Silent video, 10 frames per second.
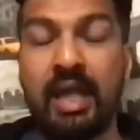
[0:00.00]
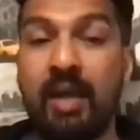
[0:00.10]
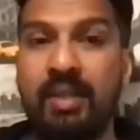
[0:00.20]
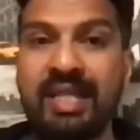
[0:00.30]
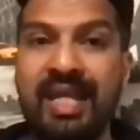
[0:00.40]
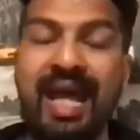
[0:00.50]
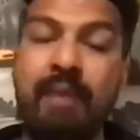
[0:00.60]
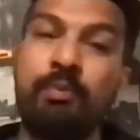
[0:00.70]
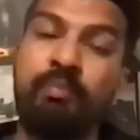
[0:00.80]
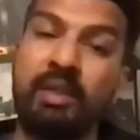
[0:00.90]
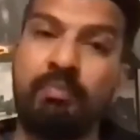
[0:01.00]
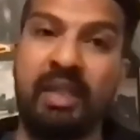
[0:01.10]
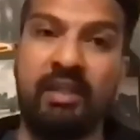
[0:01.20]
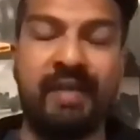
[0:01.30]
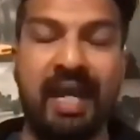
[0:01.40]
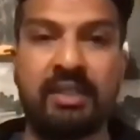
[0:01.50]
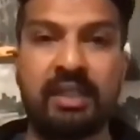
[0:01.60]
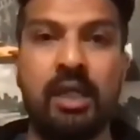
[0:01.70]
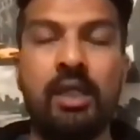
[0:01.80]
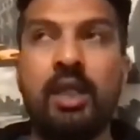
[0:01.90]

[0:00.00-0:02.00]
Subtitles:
I would say that would be a bigger factor.